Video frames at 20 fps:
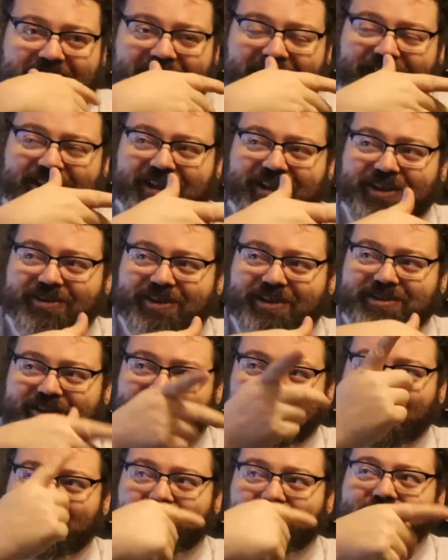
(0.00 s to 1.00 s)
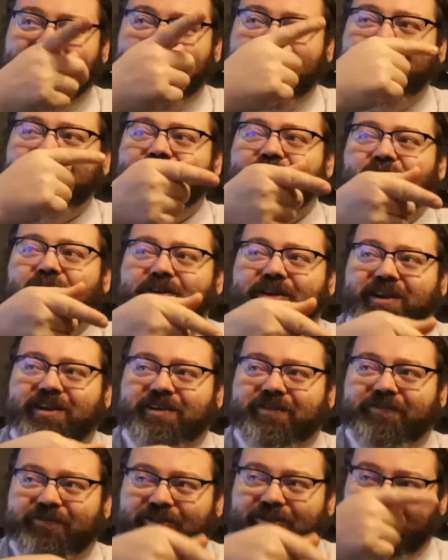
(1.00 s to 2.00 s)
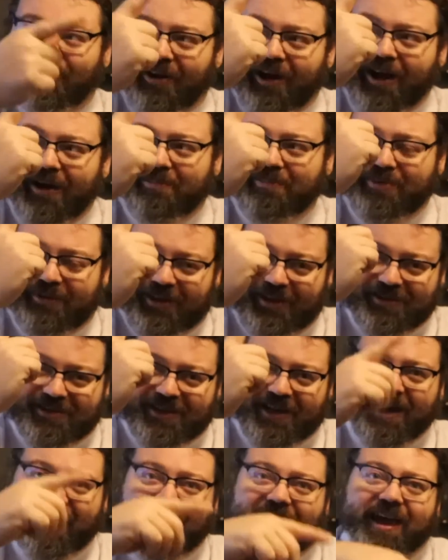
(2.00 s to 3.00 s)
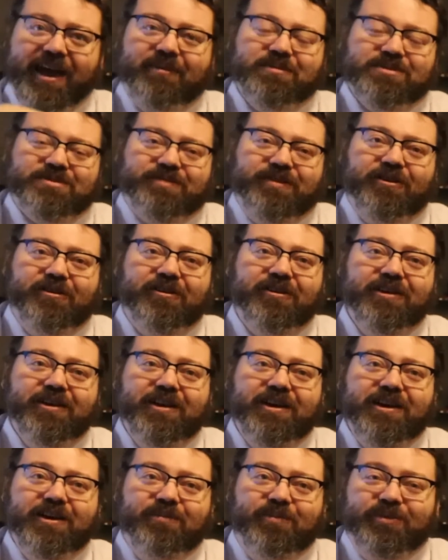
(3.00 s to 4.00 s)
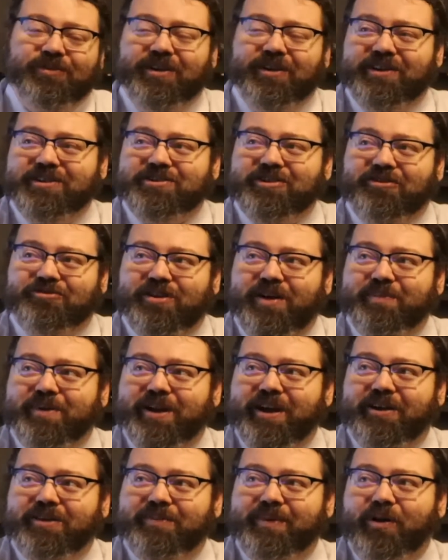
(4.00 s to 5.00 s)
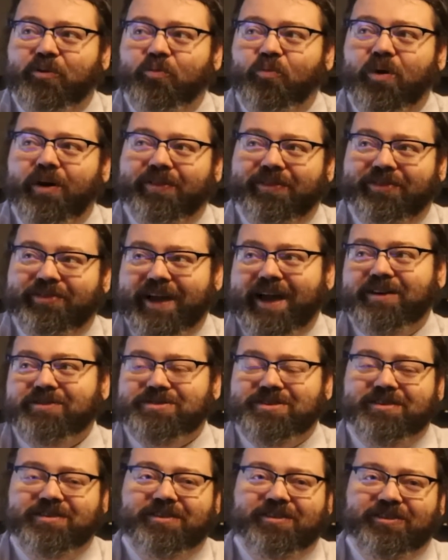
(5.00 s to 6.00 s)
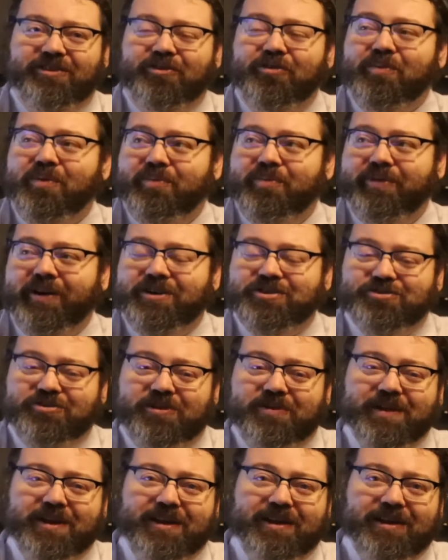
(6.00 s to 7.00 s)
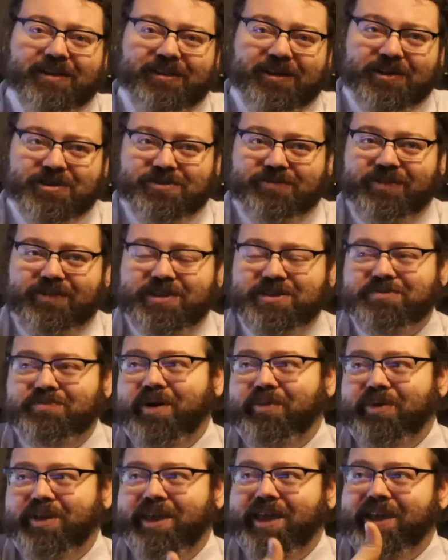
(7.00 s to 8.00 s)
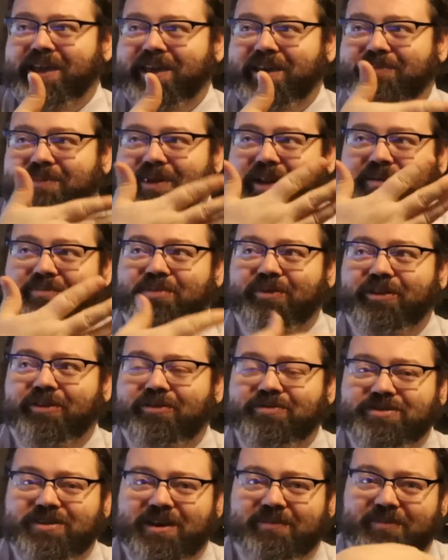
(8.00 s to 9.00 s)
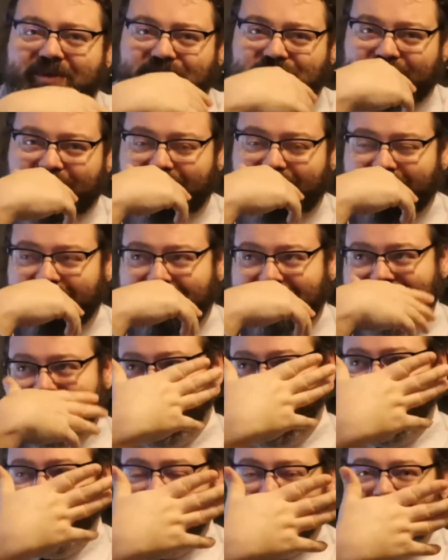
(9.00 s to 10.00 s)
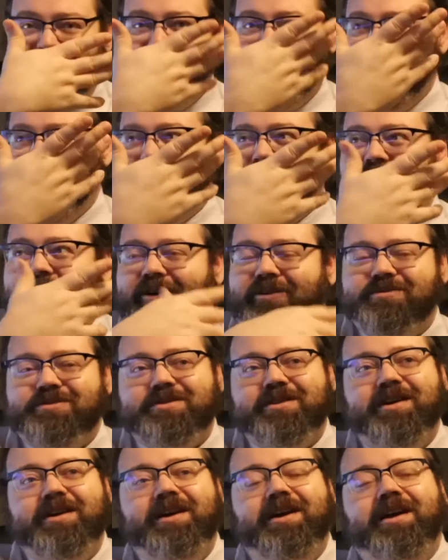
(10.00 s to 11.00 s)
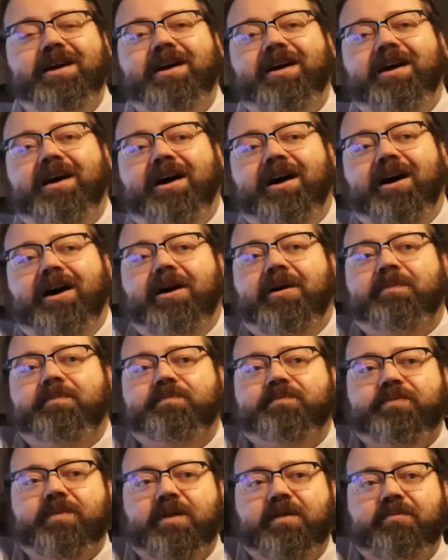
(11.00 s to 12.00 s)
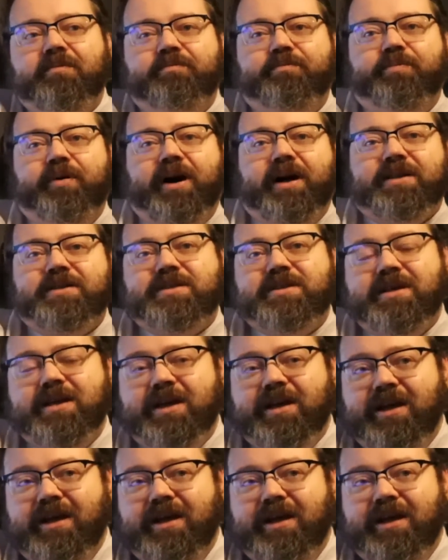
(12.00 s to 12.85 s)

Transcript: And then you need to lower that even more to get to float up into the high atmosphere, where things start dropping out about 1,000th of the normal pressure. There's a reason why we can't get many balloons up much above 30 miles. But